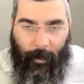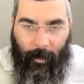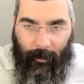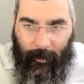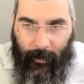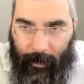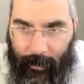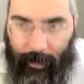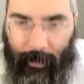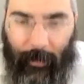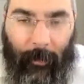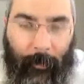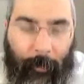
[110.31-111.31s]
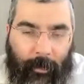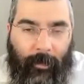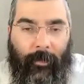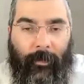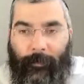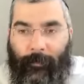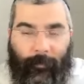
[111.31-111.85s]
And he's like, oh, I need help. And
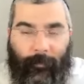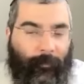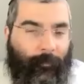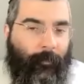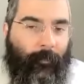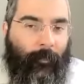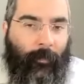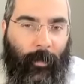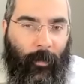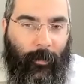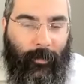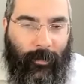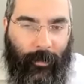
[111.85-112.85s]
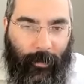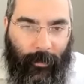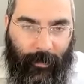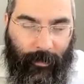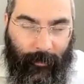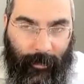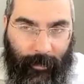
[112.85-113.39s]
no one's
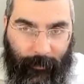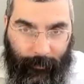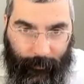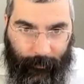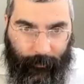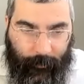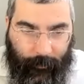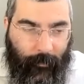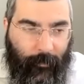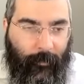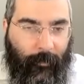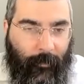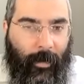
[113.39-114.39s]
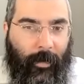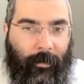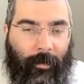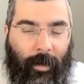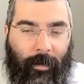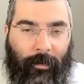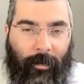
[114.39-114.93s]
letting him in.
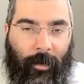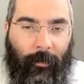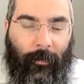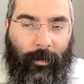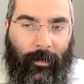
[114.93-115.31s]
So he ends off.